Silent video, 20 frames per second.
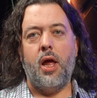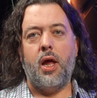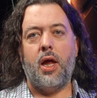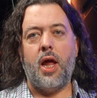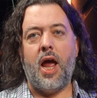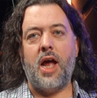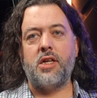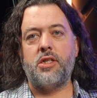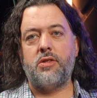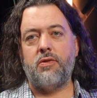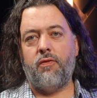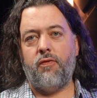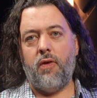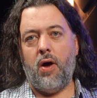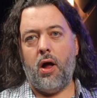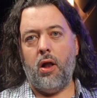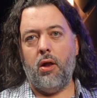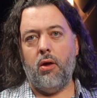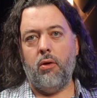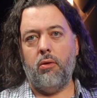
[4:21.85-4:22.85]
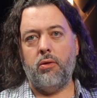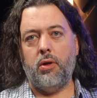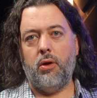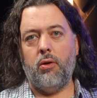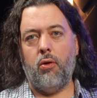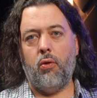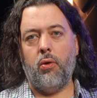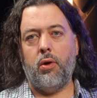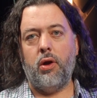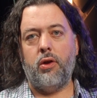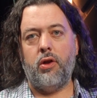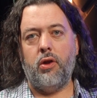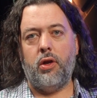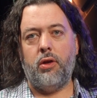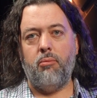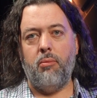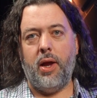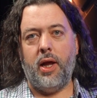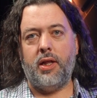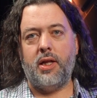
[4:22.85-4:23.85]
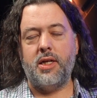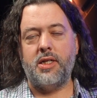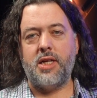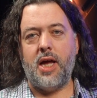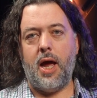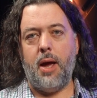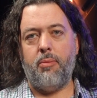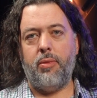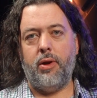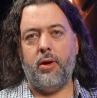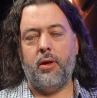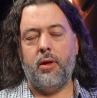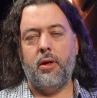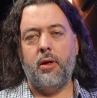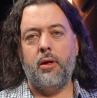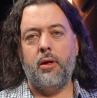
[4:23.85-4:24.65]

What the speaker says: has to follow in order to make this happen.